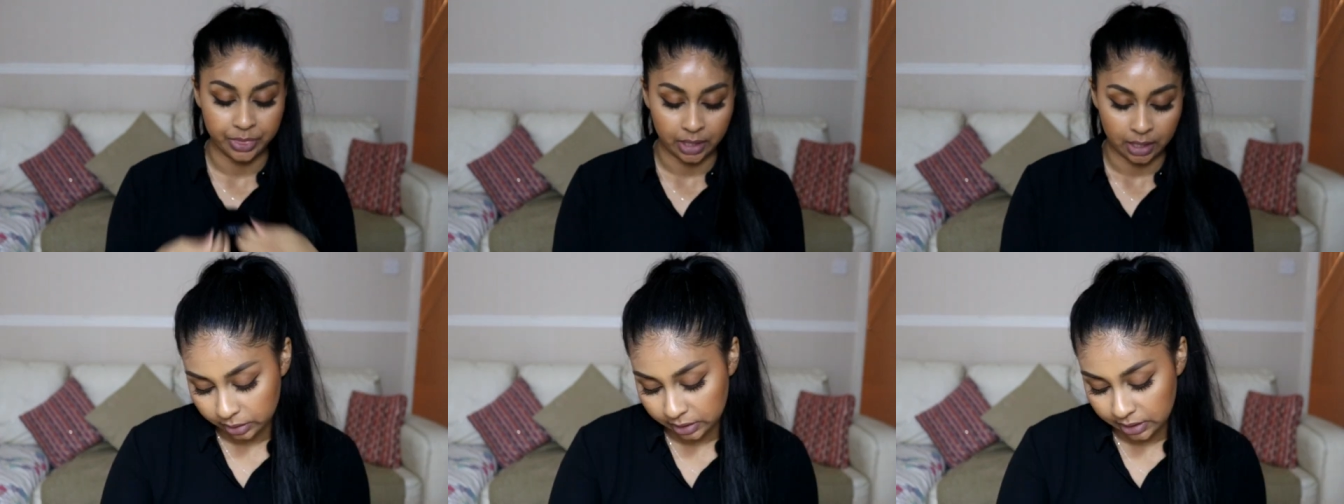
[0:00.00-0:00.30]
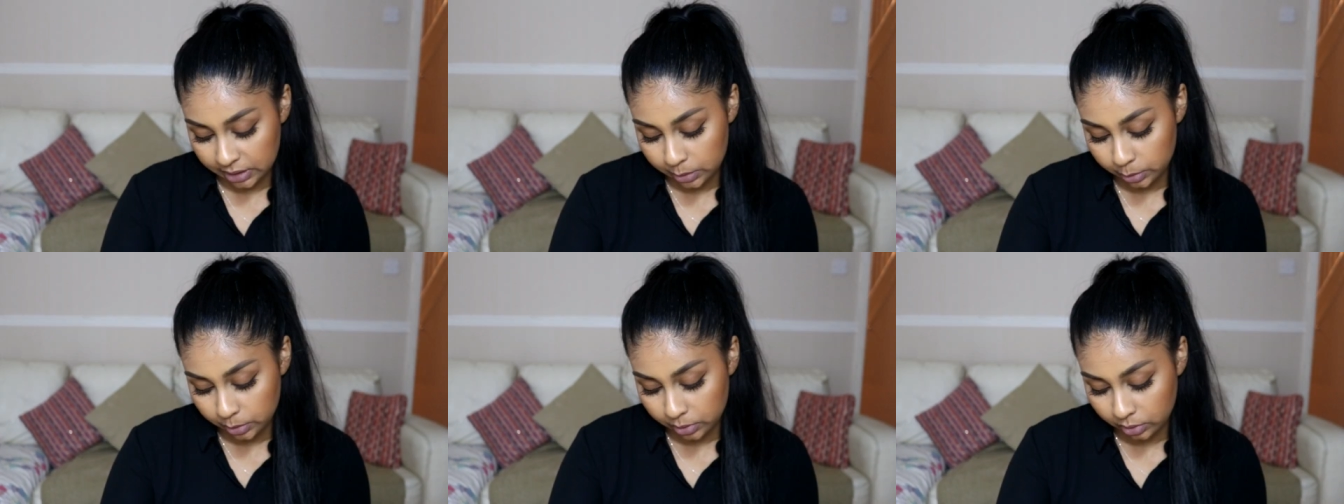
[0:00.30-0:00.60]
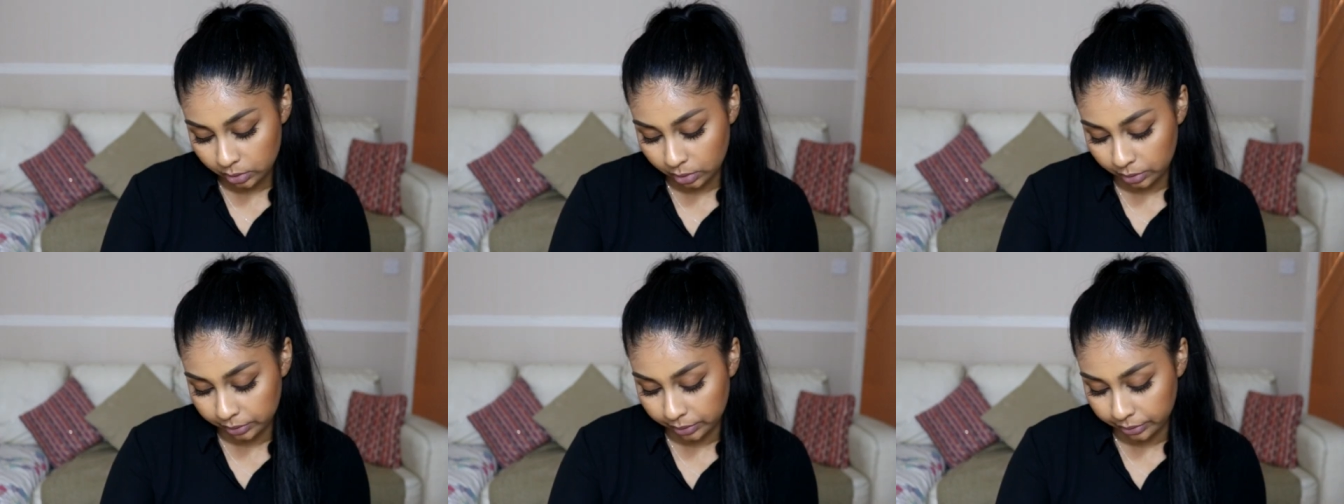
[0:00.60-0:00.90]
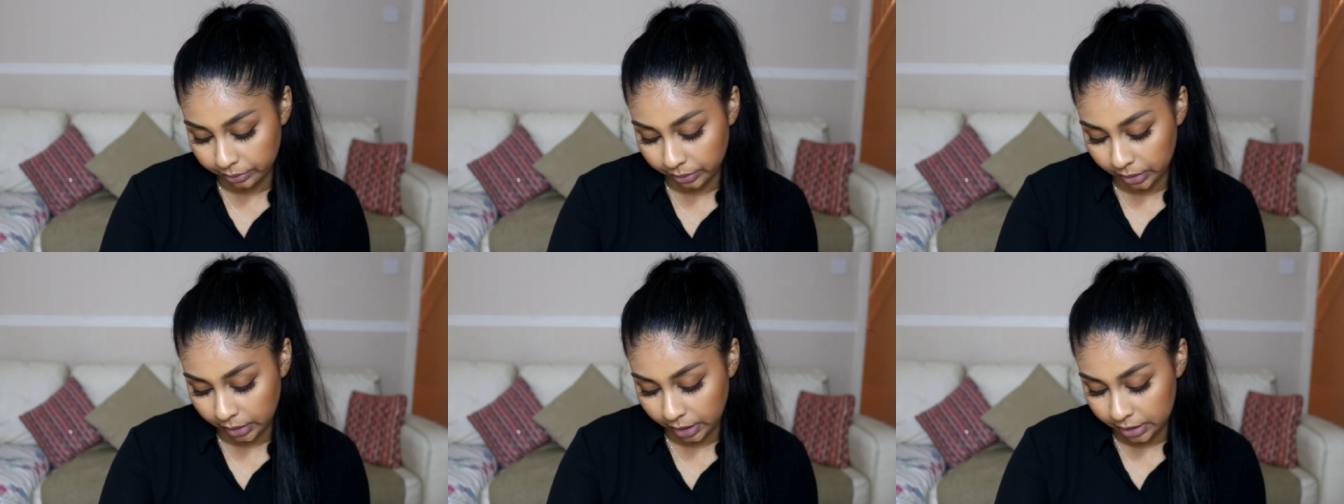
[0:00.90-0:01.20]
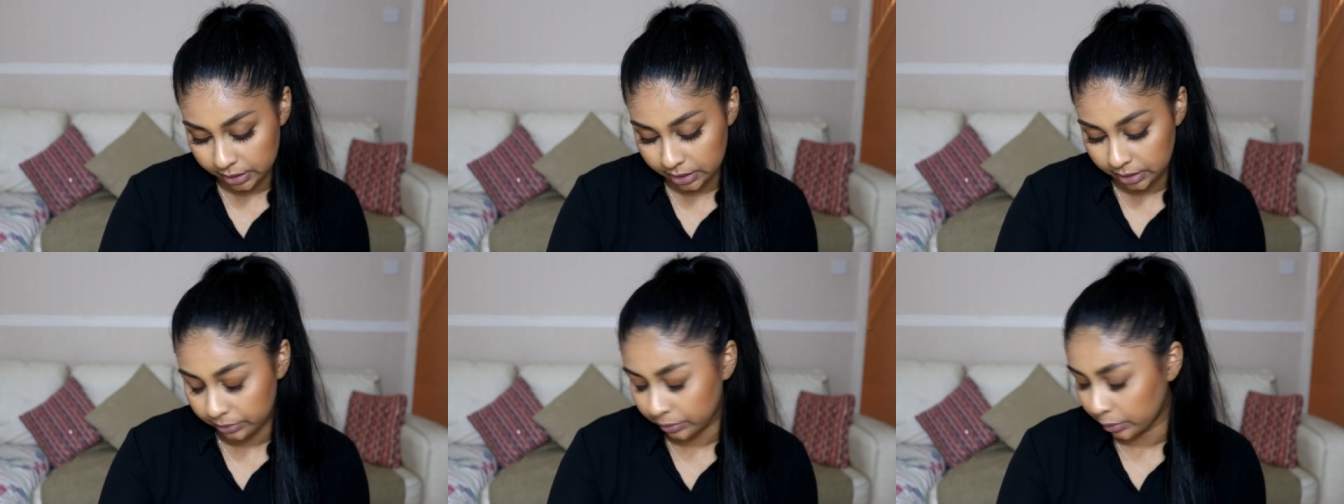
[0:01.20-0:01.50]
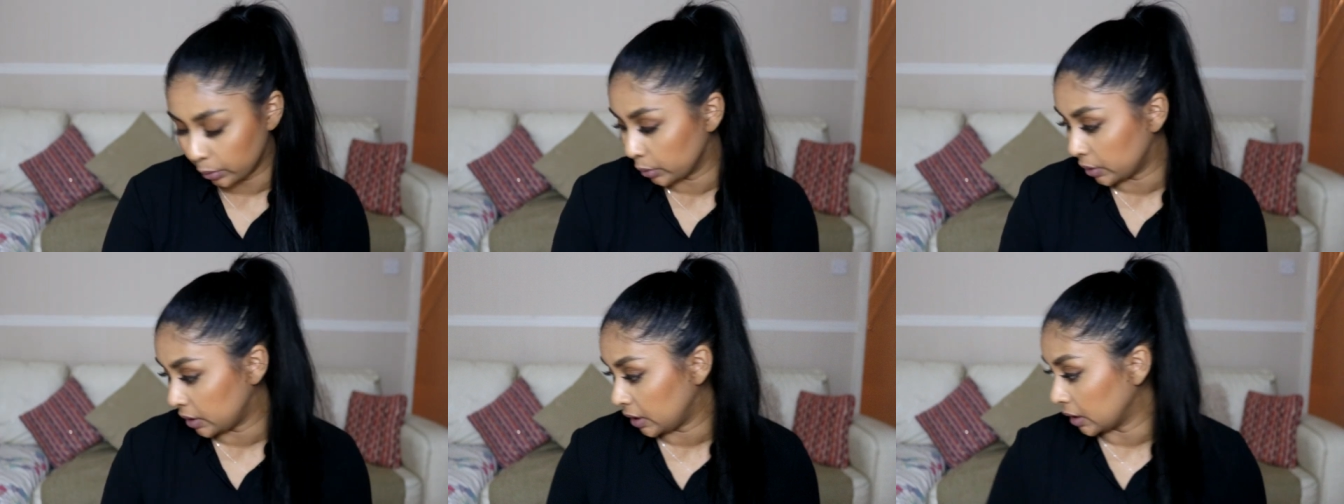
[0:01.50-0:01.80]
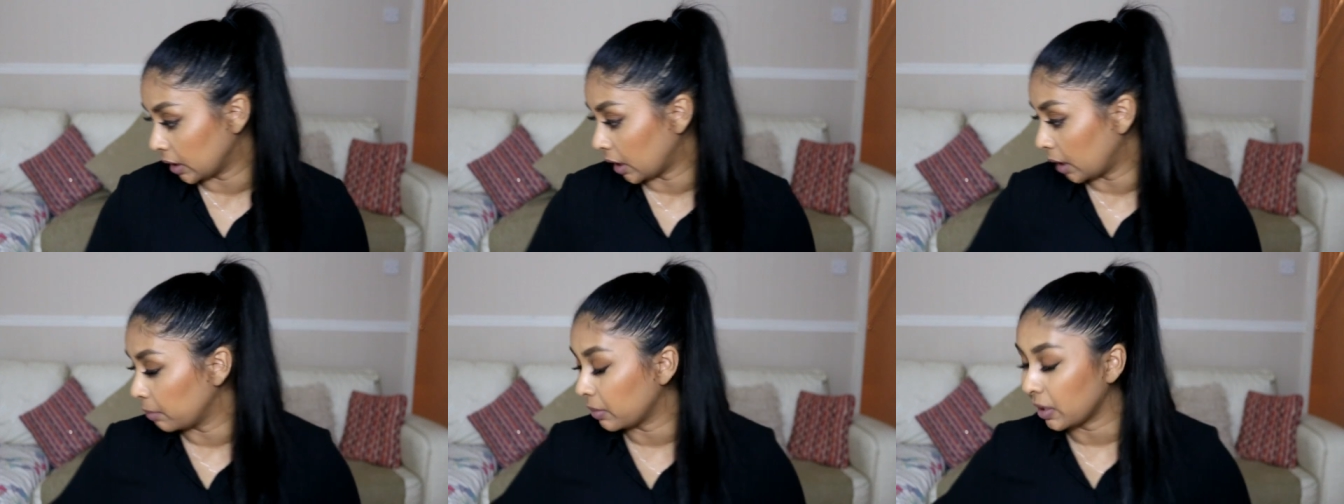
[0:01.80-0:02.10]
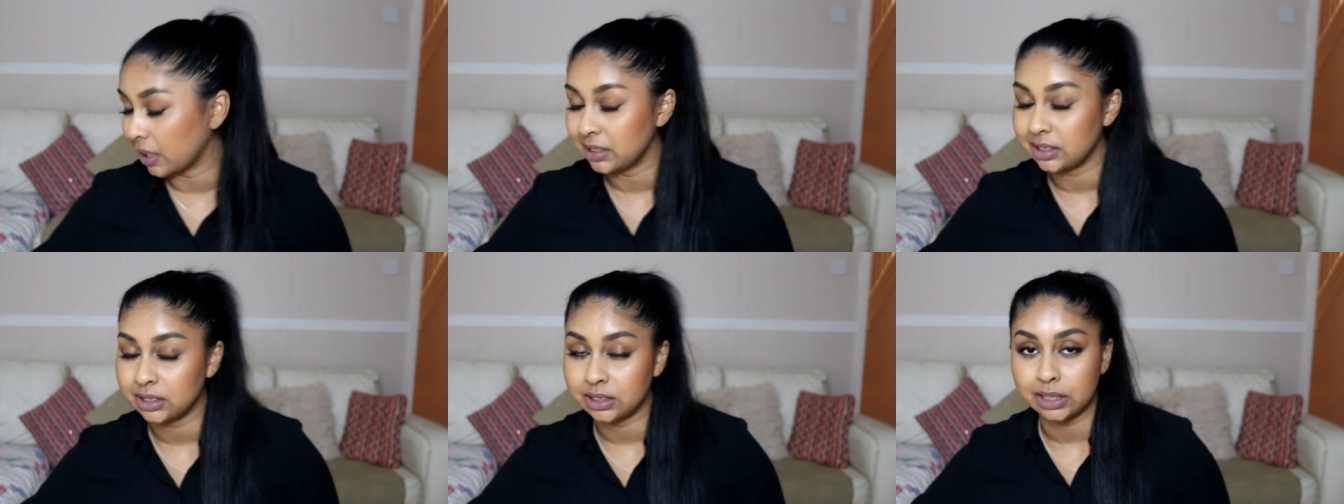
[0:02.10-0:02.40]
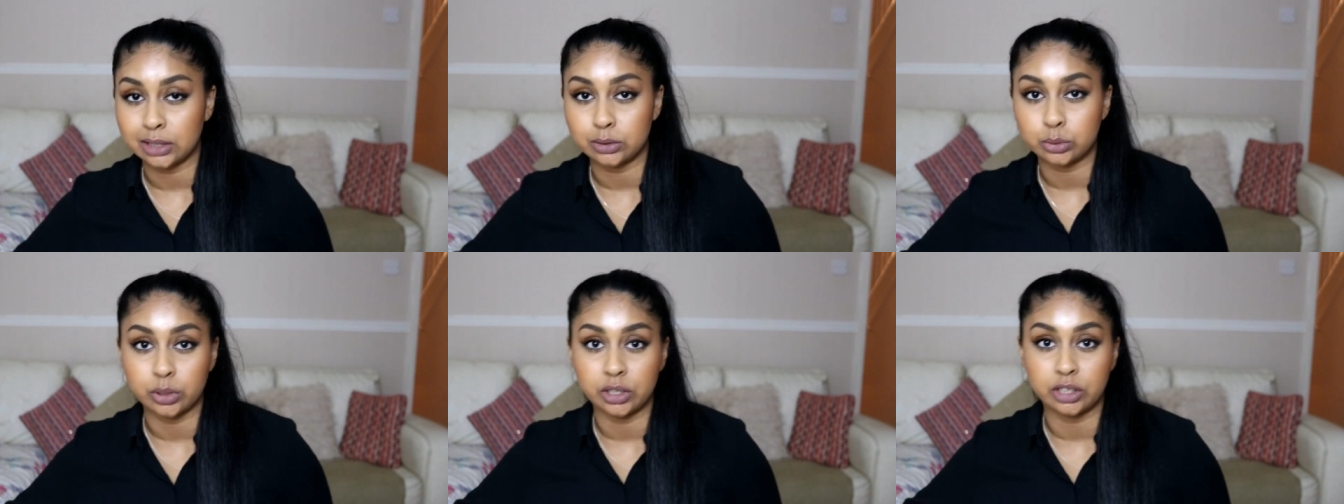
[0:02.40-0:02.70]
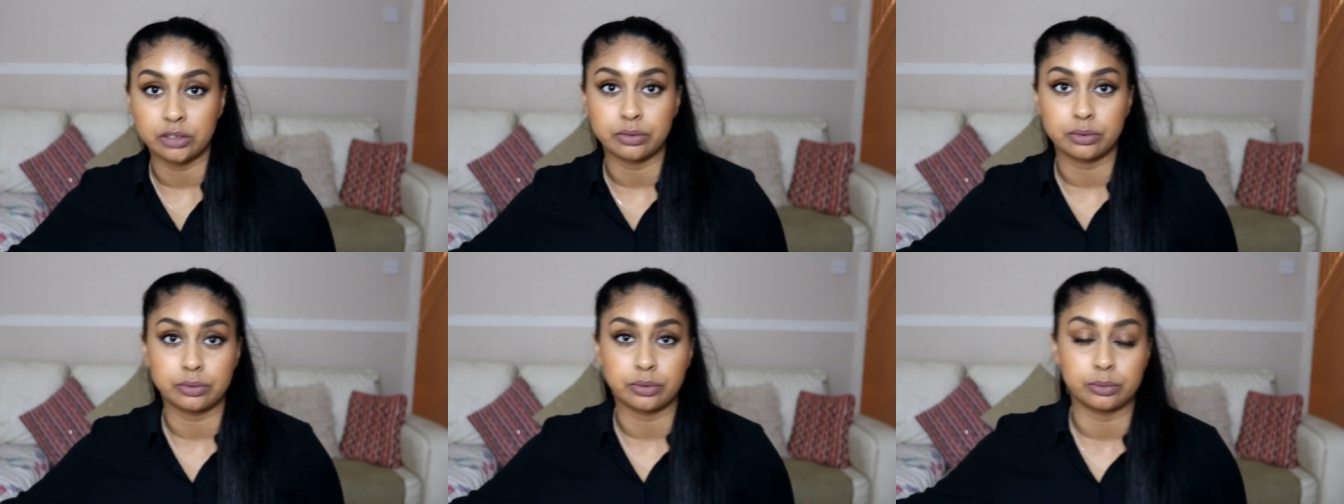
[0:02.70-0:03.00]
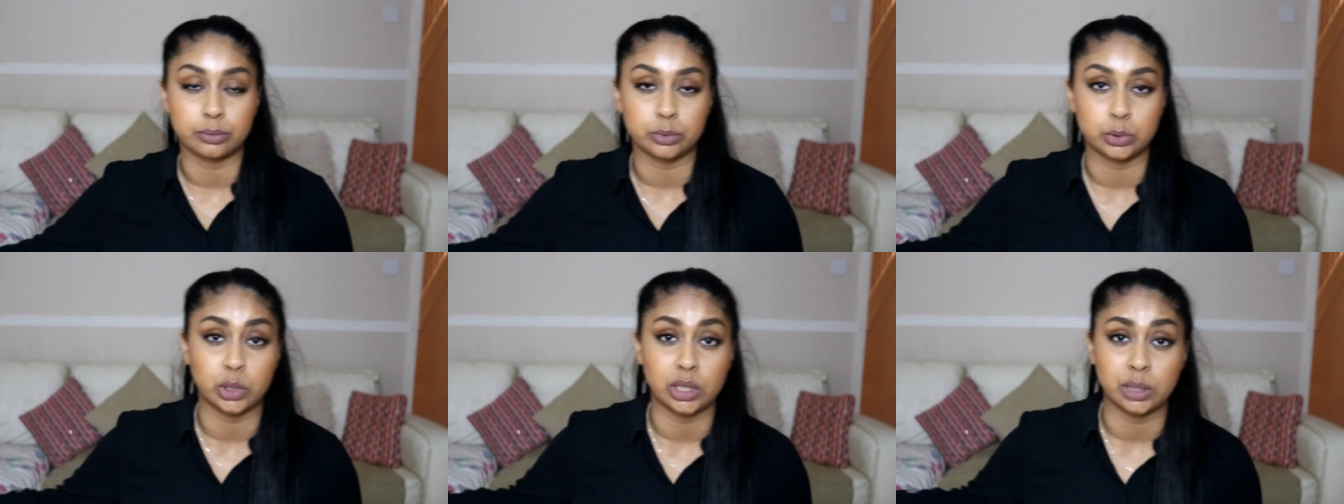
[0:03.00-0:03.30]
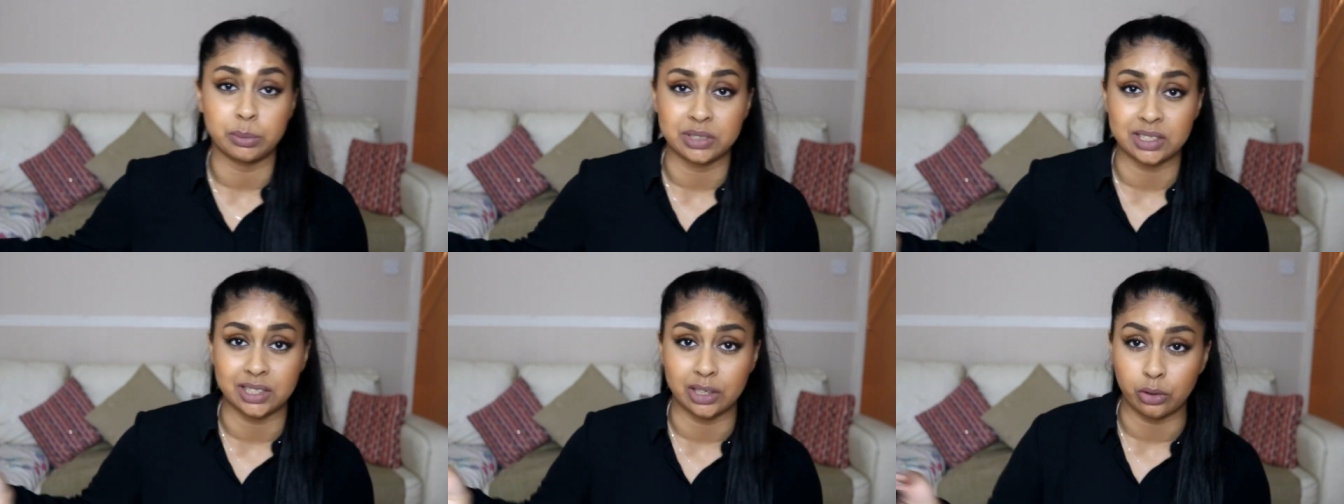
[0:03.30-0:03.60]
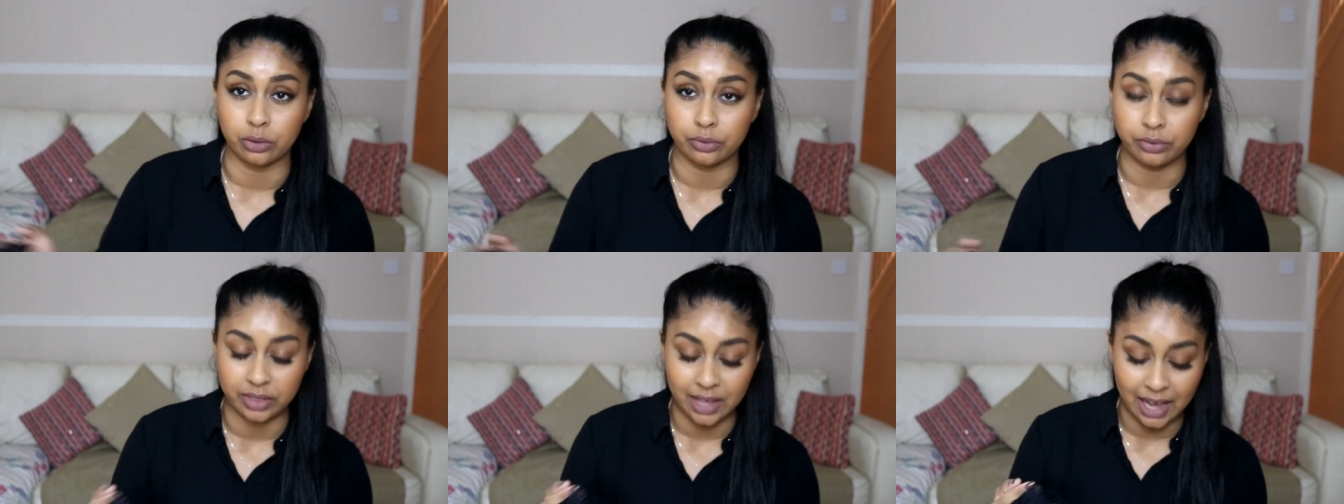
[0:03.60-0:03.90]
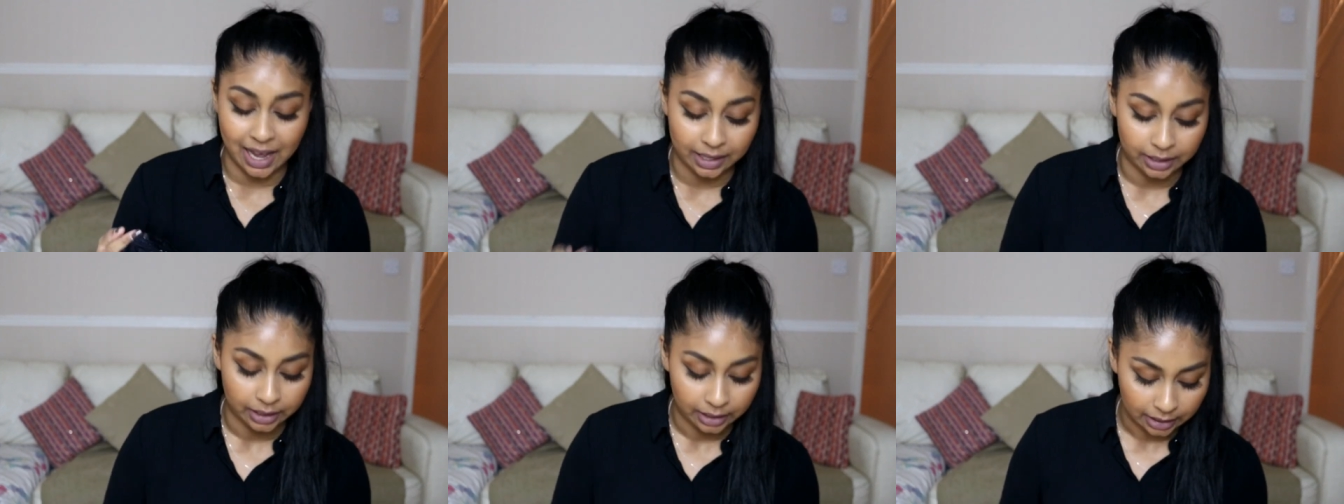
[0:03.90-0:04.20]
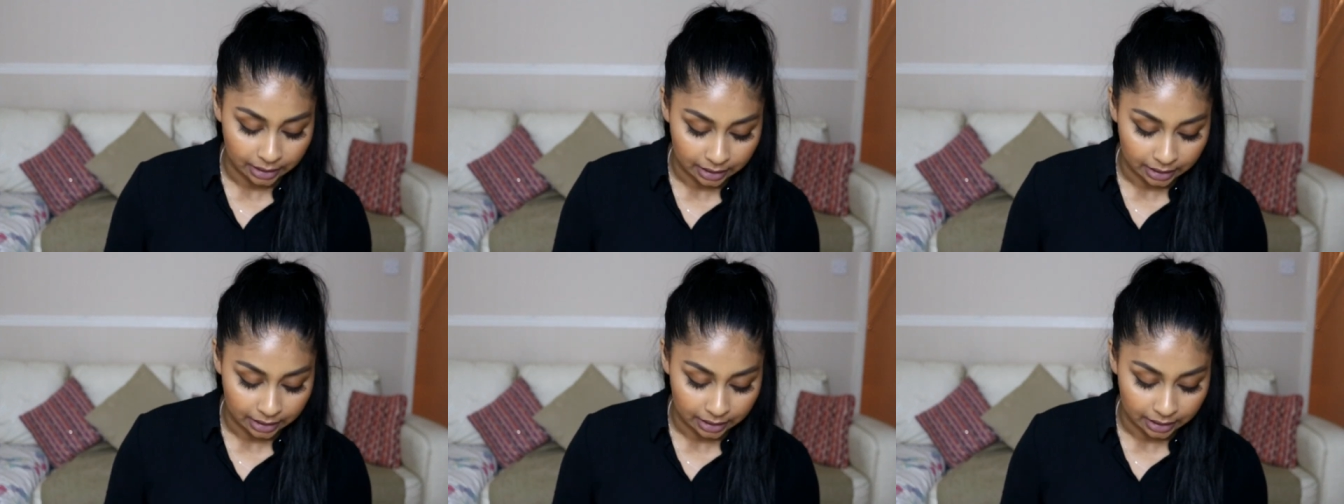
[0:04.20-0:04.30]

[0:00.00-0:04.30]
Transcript: But this was on offer for £13.49, but I did get 20% off that.